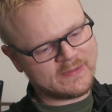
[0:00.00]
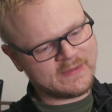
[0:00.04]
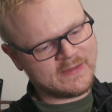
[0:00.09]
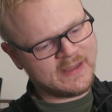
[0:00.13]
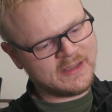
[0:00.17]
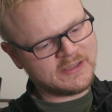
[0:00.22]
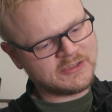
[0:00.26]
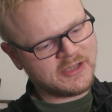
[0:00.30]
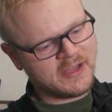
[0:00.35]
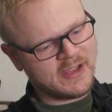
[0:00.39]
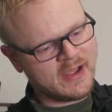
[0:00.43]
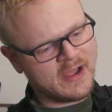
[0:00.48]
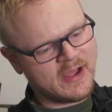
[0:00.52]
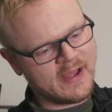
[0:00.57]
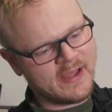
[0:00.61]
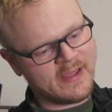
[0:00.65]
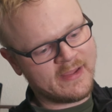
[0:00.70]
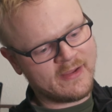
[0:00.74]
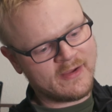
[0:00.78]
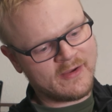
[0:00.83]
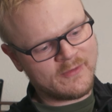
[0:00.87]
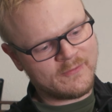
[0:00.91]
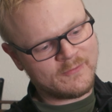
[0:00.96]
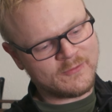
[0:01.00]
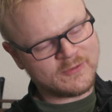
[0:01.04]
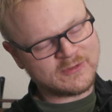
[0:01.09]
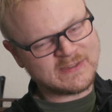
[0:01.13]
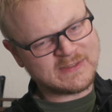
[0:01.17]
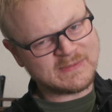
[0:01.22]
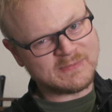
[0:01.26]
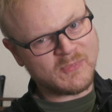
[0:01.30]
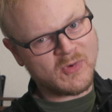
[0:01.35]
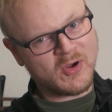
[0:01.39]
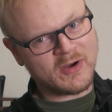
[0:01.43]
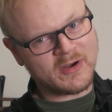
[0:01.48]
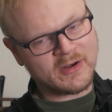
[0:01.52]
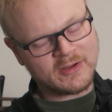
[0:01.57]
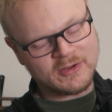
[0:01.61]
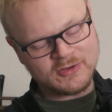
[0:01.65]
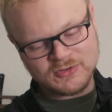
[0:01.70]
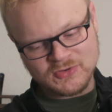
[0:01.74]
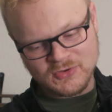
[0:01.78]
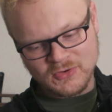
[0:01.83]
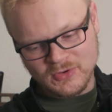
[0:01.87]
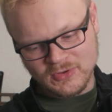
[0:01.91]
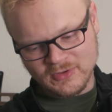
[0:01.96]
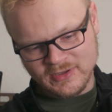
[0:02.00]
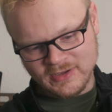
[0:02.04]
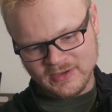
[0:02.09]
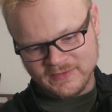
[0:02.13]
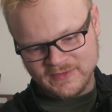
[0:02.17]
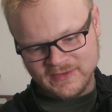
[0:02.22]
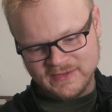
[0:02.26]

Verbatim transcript: DJI smart controller.